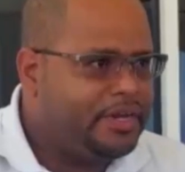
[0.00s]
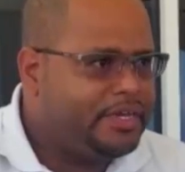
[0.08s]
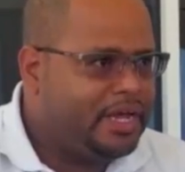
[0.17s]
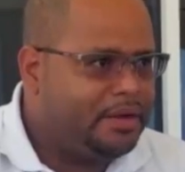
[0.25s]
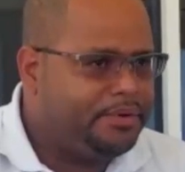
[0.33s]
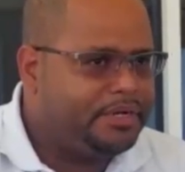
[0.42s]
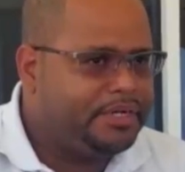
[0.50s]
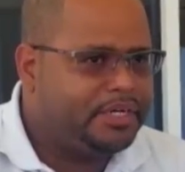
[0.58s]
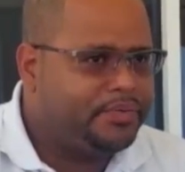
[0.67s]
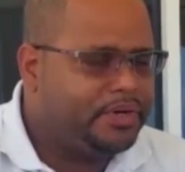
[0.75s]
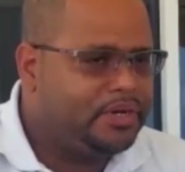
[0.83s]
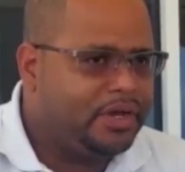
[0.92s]
He told
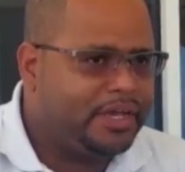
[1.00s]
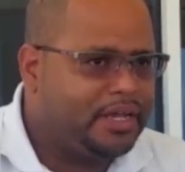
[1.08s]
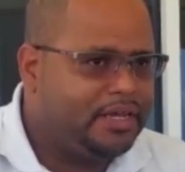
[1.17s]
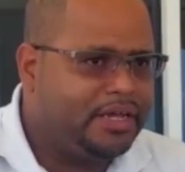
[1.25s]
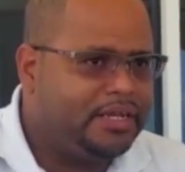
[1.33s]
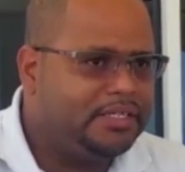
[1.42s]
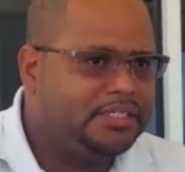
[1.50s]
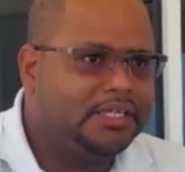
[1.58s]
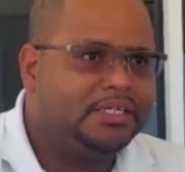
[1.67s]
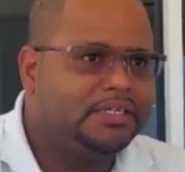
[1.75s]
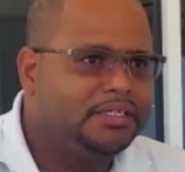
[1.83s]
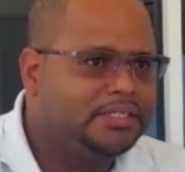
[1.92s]
Nation News many
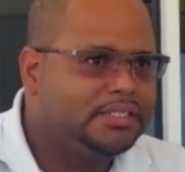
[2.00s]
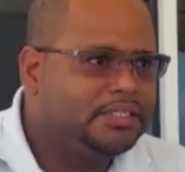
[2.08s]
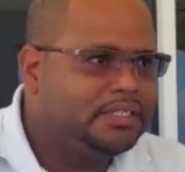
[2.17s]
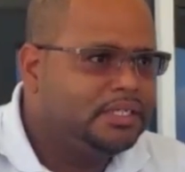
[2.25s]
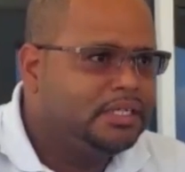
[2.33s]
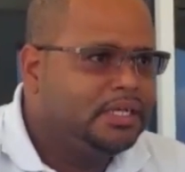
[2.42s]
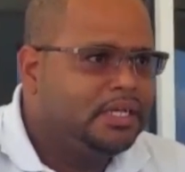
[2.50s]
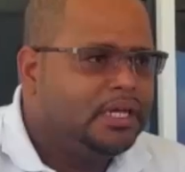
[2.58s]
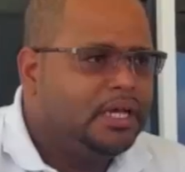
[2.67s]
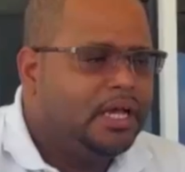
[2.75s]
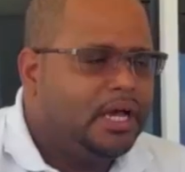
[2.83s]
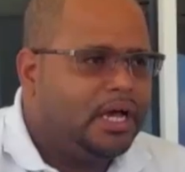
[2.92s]
projects were caught up
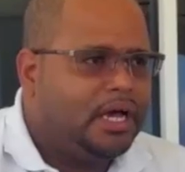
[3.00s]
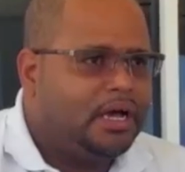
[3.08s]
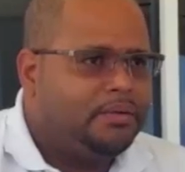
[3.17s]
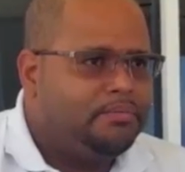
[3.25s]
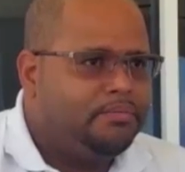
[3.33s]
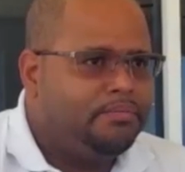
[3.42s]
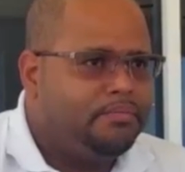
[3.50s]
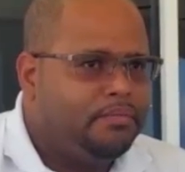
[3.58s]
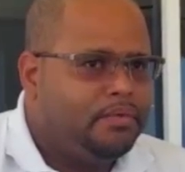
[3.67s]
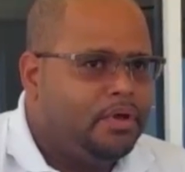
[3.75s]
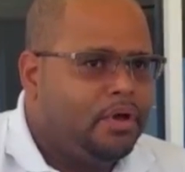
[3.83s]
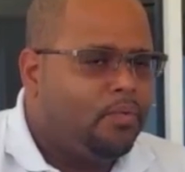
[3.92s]
in bureaucracy
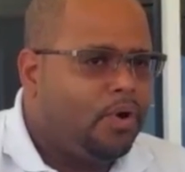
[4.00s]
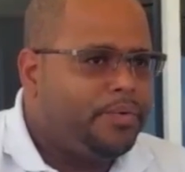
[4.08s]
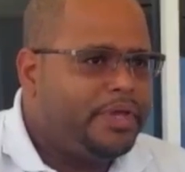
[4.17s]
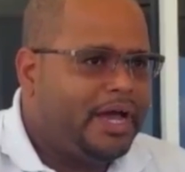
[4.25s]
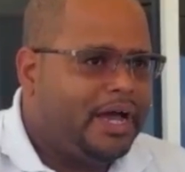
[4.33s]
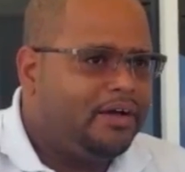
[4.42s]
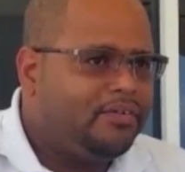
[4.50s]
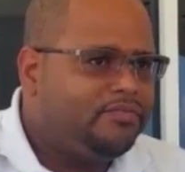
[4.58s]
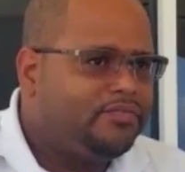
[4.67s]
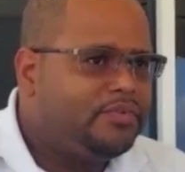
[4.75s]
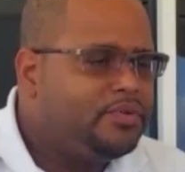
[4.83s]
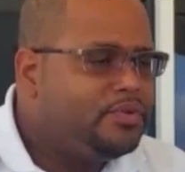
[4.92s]
and it was
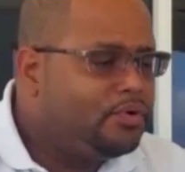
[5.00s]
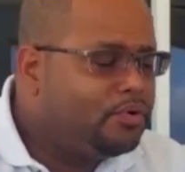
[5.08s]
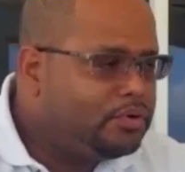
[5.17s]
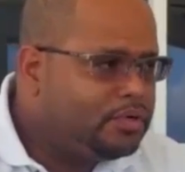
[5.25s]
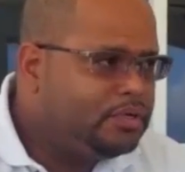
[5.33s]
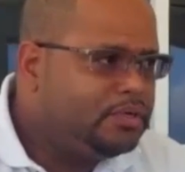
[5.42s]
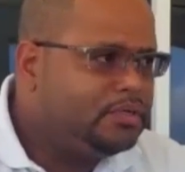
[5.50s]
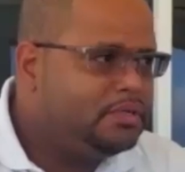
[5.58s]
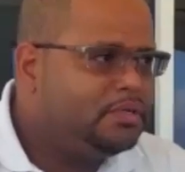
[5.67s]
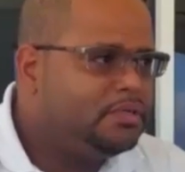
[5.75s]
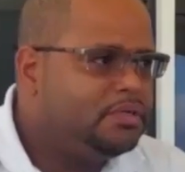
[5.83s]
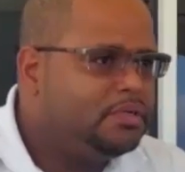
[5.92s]
critical that they get
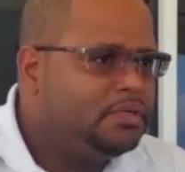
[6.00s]
going.